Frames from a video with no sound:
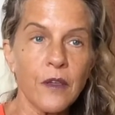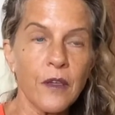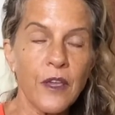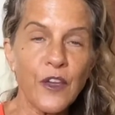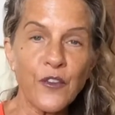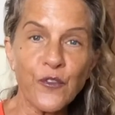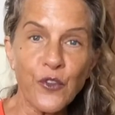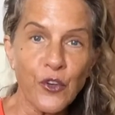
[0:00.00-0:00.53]

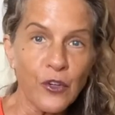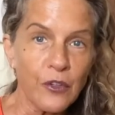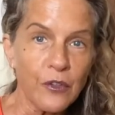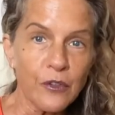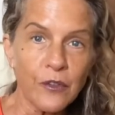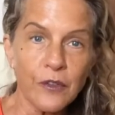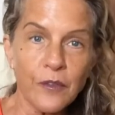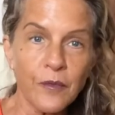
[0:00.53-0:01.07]
effort,
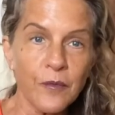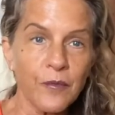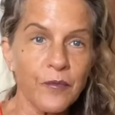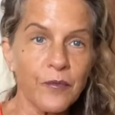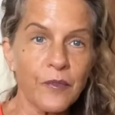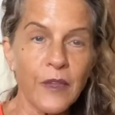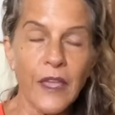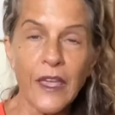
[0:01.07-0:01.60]

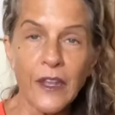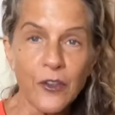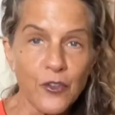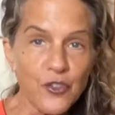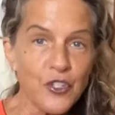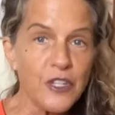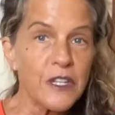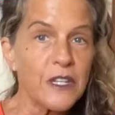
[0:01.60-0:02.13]

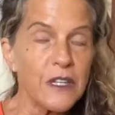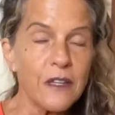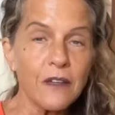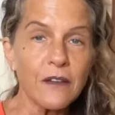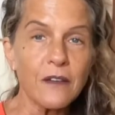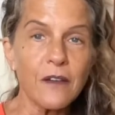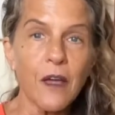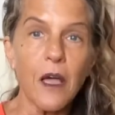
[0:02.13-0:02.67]
energy,
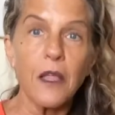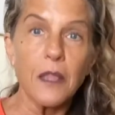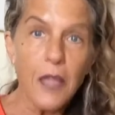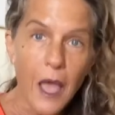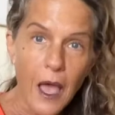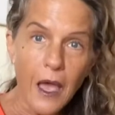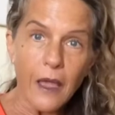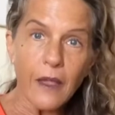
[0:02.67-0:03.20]
a
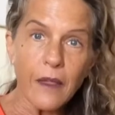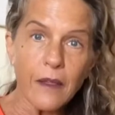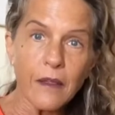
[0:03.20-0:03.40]
lot.